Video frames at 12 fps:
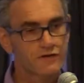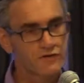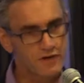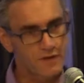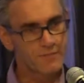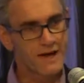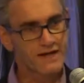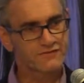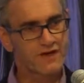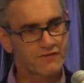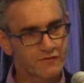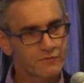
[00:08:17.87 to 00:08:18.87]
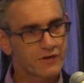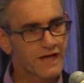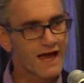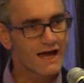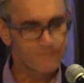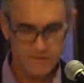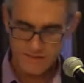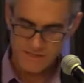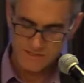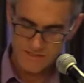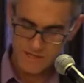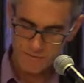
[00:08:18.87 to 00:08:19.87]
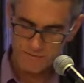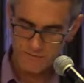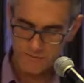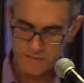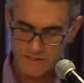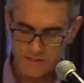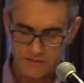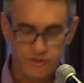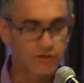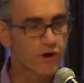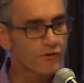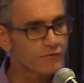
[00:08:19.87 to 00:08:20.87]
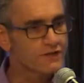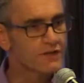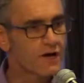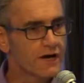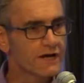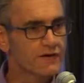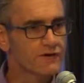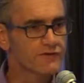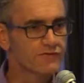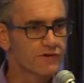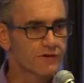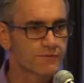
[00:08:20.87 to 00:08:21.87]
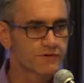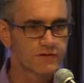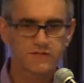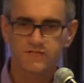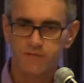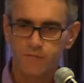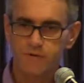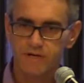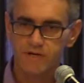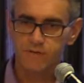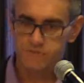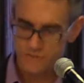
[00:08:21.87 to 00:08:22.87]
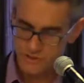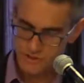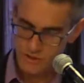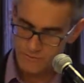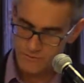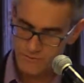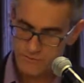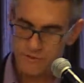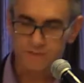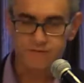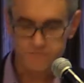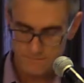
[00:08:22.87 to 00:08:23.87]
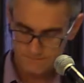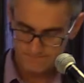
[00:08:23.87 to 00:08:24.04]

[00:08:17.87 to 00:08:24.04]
you come back to everybody having that same information. You're not relying on interpreting somebody else's shop drawings.